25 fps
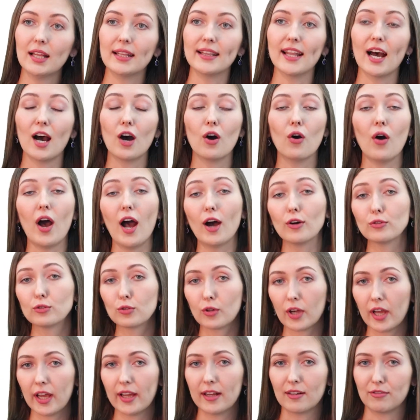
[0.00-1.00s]
Now, how
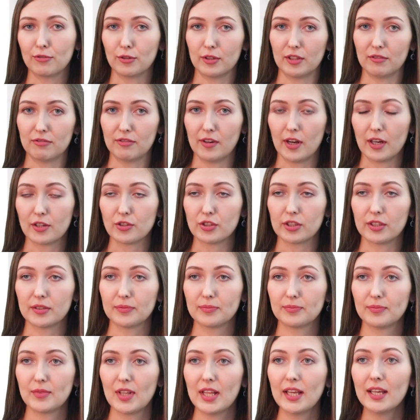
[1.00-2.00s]
to care for the fracture?
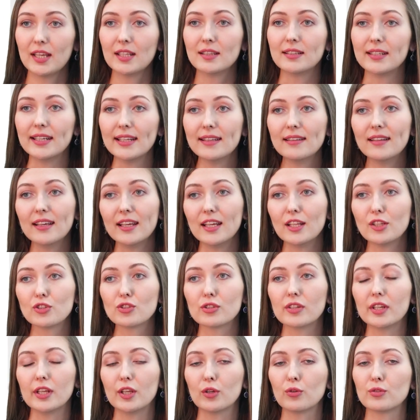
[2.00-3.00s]
Treat the
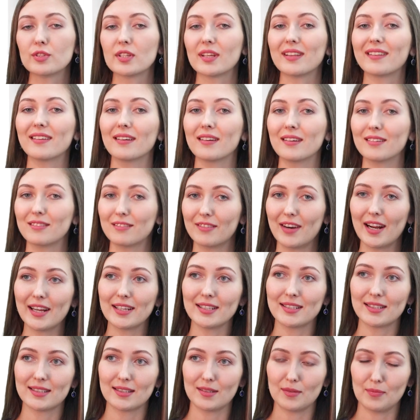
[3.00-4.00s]
injury using the
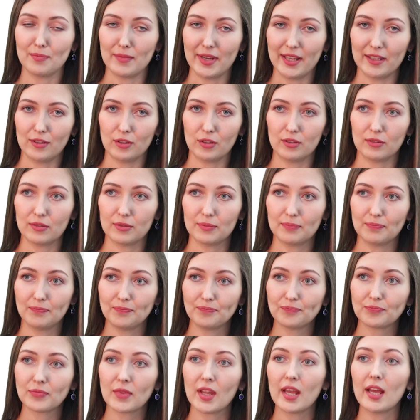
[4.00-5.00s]
RICE method.
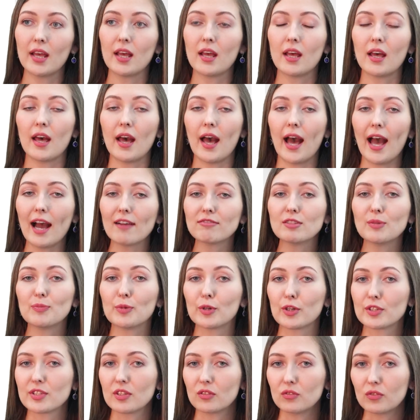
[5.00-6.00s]
Have the
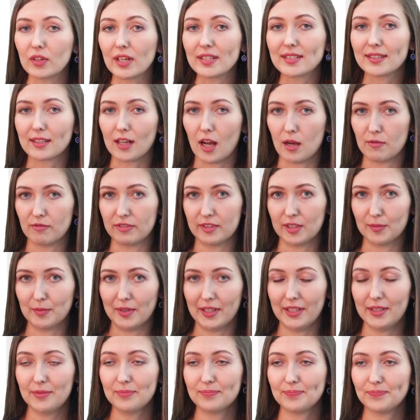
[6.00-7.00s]
person rest
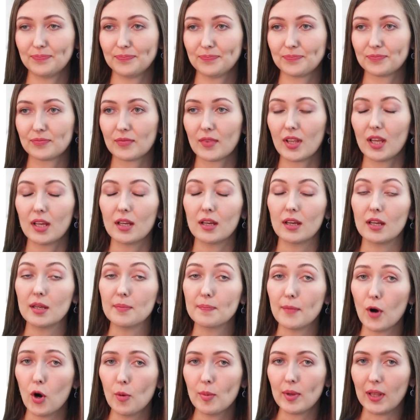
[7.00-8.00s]
comfortably.
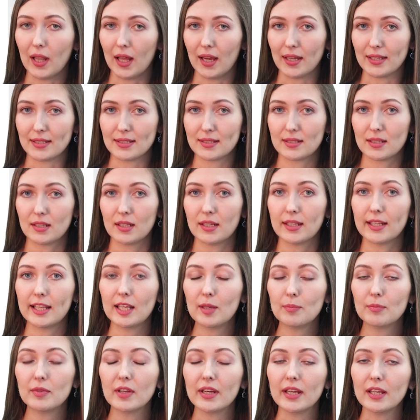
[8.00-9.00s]
Immobilize,
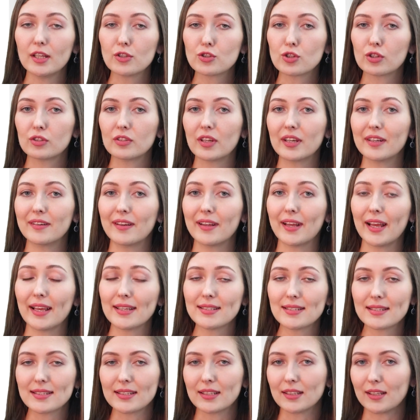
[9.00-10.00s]
keep the injured area
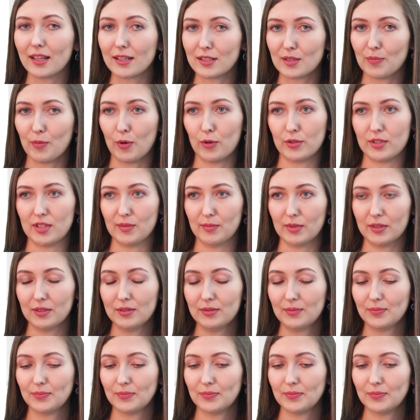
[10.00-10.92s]
as still as possible.